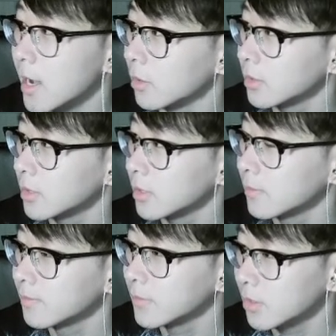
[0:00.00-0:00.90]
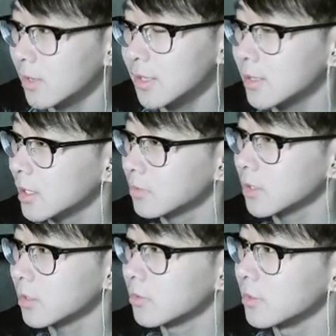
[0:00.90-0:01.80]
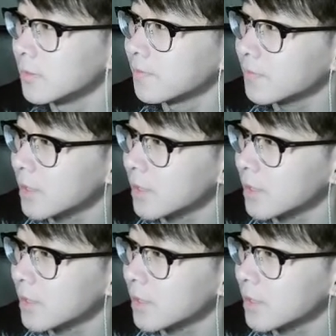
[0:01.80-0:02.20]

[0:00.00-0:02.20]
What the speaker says: out. So I think that's pretty cool.